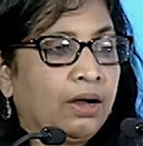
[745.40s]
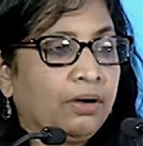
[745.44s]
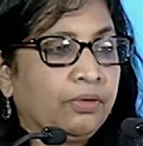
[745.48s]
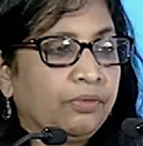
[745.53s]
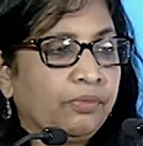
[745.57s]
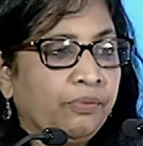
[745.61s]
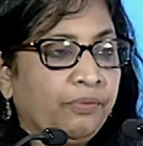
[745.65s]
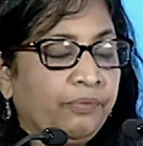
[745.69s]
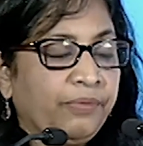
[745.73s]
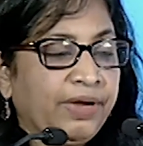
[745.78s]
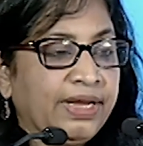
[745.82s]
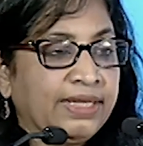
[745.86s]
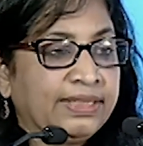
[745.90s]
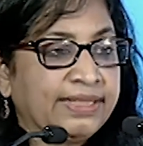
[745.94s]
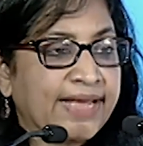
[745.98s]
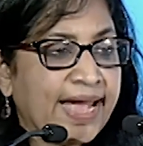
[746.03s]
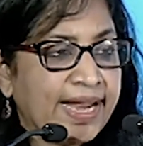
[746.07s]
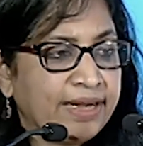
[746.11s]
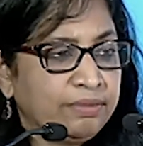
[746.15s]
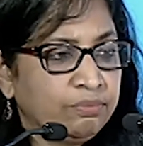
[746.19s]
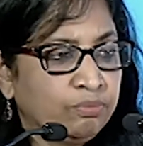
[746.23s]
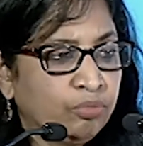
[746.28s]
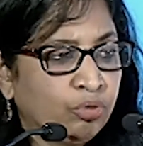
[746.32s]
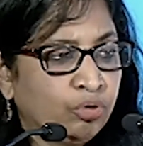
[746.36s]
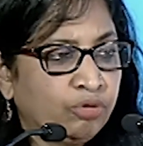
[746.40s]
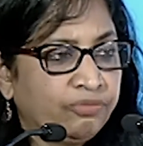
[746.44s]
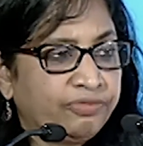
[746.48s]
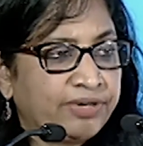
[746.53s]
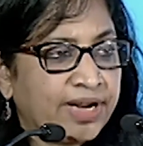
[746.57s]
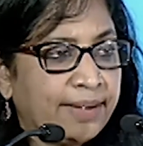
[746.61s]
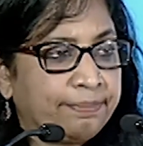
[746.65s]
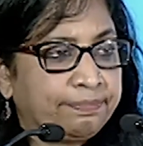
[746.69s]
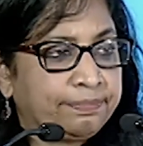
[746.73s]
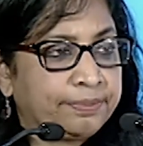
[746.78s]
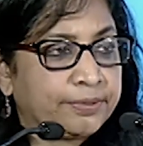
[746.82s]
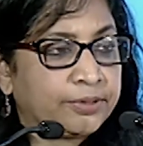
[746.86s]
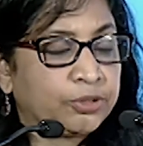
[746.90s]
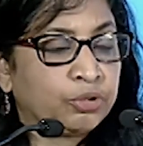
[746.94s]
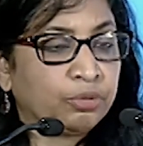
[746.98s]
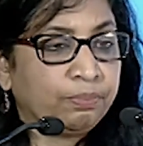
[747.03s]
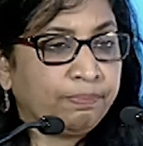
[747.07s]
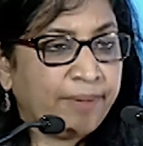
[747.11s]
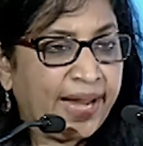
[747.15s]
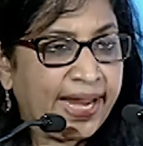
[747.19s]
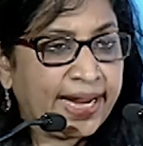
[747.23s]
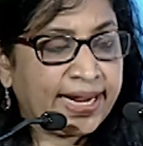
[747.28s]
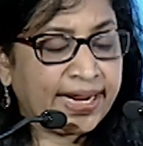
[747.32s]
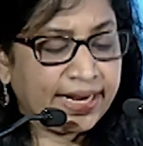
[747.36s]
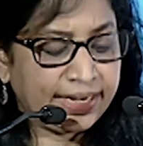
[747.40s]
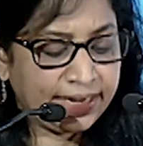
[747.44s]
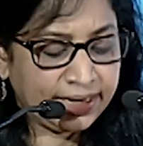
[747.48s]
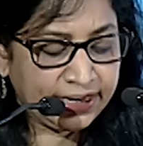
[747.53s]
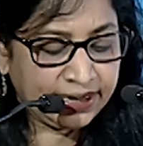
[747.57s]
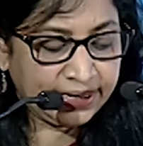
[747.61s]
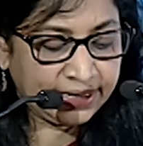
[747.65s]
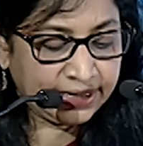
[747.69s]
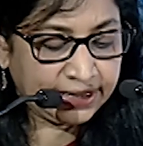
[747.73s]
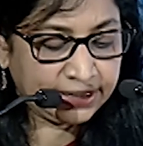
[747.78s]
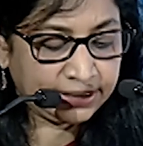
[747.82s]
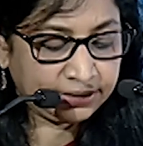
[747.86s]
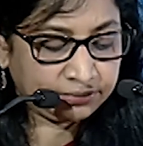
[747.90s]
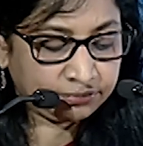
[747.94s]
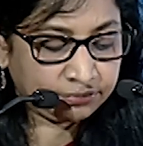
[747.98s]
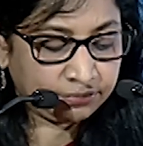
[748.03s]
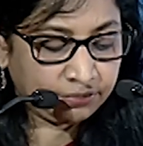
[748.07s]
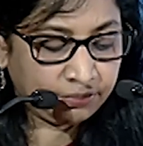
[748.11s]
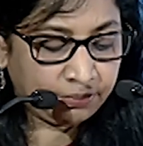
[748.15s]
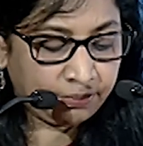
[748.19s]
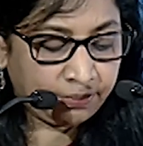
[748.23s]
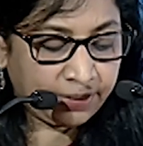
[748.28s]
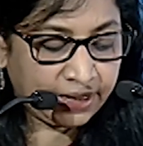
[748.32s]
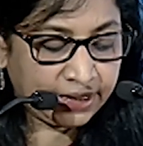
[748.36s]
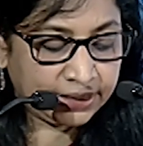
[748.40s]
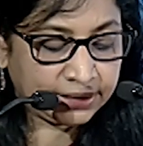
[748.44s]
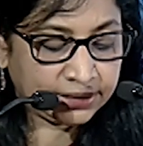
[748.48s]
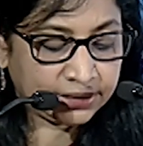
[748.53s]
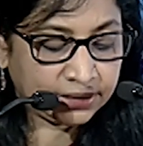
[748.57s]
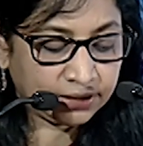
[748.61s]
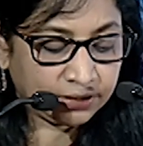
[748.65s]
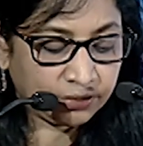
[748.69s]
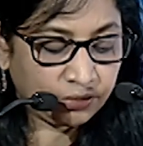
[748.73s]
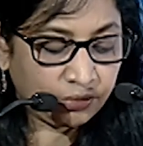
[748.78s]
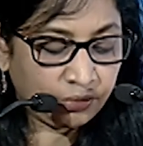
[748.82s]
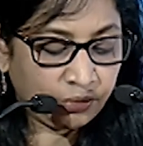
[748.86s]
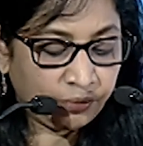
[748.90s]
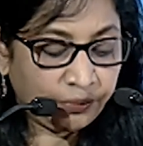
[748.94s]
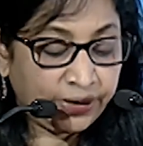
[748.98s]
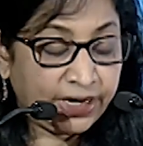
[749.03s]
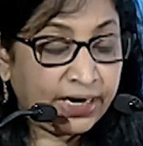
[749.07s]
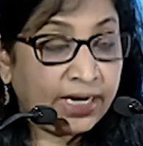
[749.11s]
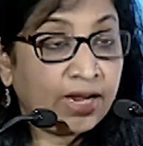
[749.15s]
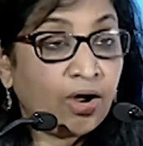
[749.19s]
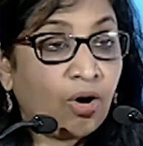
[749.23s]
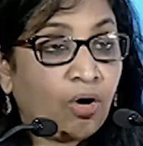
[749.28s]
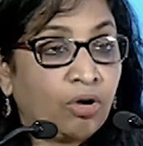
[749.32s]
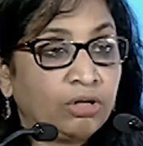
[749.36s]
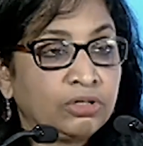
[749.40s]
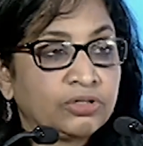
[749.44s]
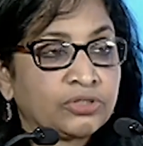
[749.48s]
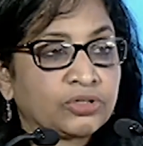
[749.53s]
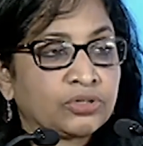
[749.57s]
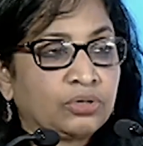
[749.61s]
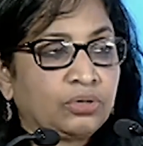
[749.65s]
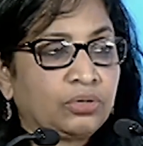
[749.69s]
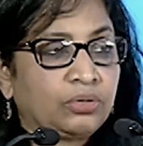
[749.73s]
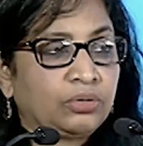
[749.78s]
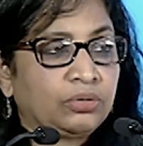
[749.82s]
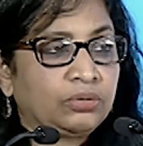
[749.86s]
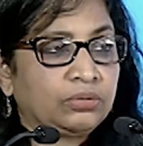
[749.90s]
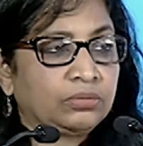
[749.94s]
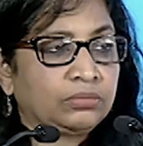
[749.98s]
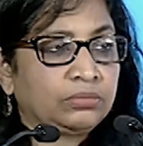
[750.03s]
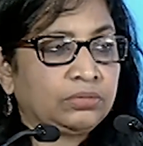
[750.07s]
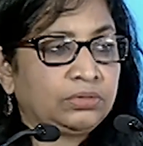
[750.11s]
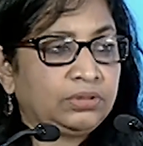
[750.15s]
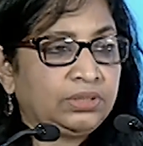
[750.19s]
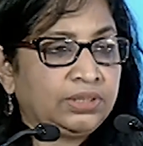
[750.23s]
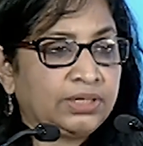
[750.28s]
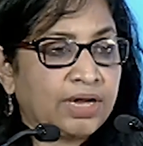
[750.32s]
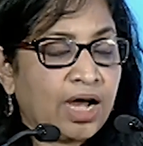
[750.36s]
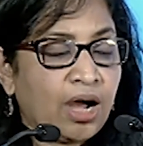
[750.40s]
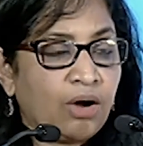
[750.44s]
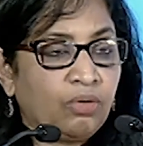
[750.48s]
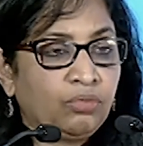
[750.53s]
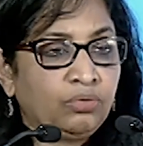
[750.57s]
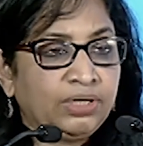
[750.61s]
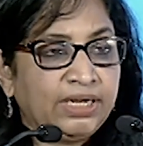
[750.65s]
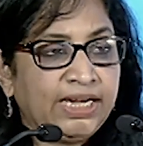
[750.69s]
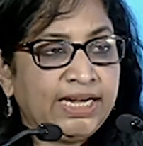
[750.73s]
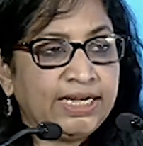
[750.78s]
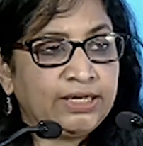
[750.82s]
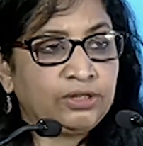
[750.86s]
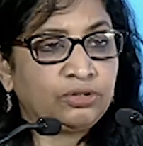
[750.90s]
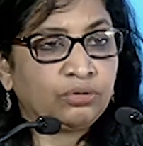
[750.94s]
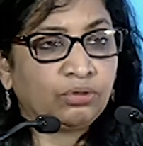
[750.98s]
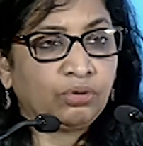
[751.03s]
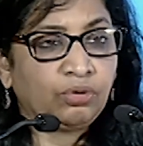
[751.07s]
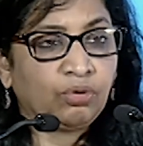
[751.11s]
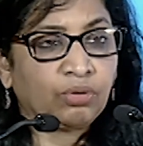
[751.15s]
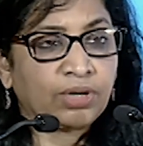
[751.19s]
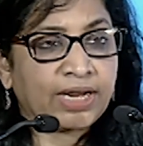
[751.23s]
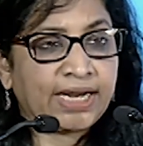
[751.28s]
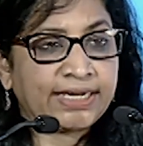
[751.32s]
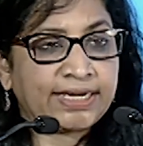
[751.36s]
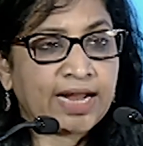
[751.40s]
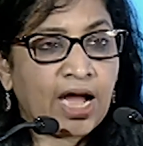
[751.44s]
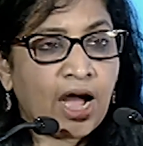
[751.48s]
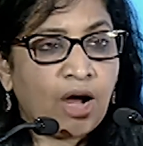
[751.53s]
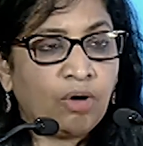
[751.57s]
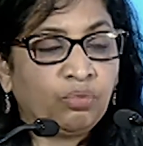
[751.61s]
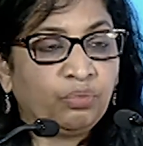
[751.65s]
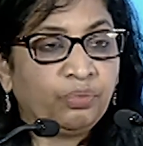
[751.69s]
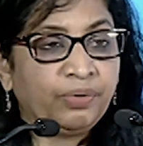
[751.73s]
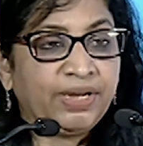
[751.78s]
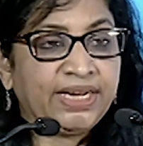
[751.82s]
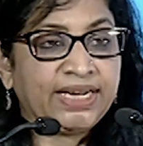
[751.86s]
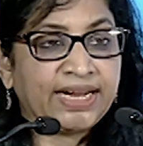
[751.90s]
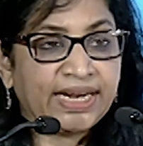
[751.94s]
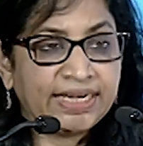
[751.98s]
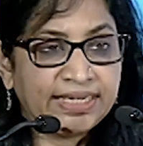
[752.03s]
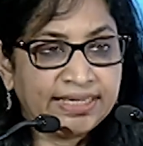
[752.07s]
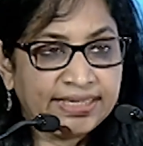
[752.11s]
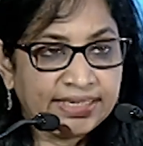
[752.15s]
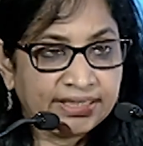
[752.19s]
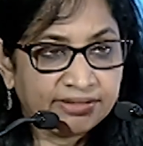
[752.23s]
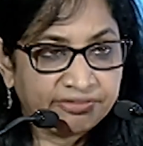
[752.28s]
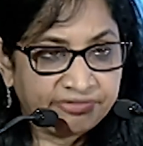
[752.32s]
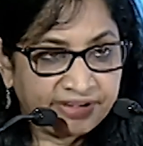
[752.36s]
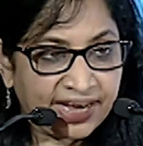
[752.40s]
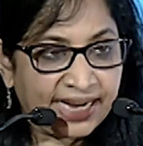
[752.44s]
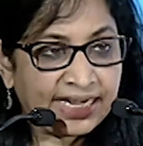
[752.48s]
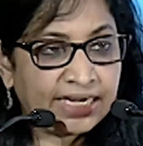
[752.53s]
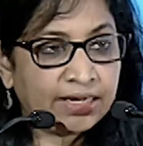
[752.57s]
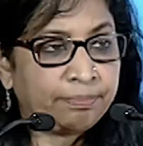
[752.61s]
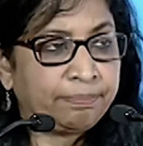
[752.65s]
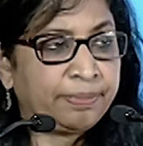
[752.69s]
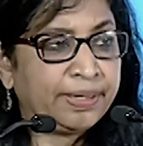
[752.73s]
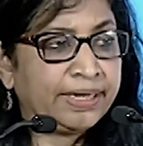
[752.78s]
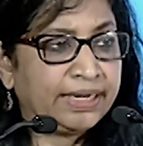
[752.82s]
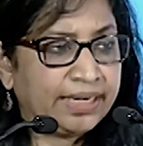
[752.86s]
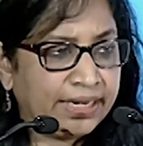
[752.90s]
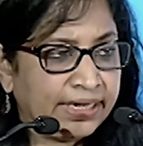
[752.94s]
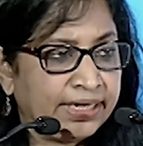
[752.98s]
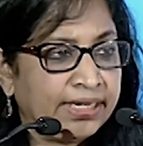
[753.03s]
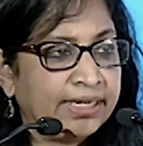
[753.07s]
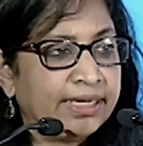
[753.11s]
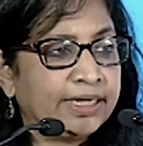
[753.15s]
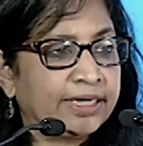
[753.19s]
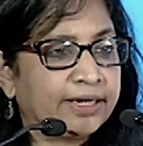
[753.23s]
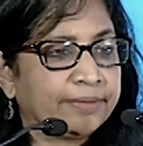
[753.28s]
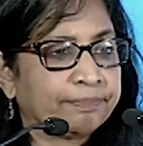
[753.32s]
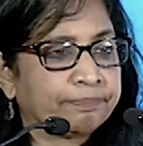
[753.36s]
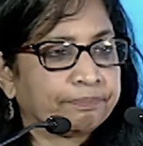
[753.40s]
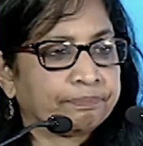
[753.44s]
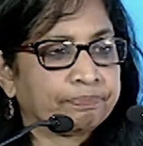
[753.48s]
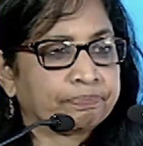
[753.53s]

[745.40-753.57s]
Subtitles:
We then moved up to make in India, but we also now need to look at how we can develop in India